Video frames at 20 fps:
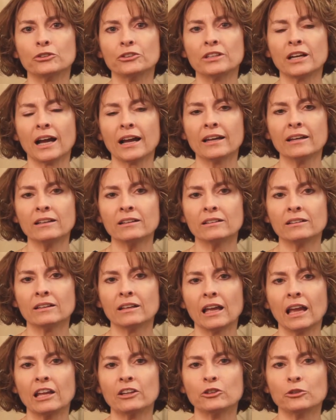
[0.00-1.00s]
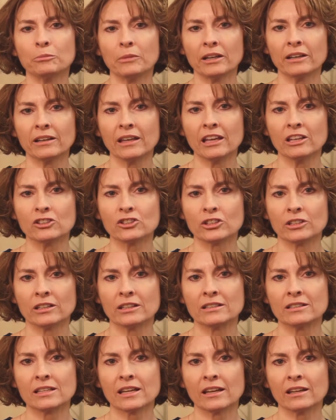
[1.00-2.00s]
diet and your medication
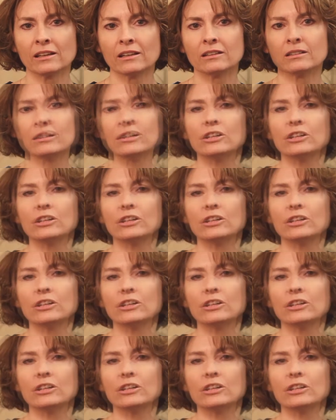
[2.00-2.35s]
intake.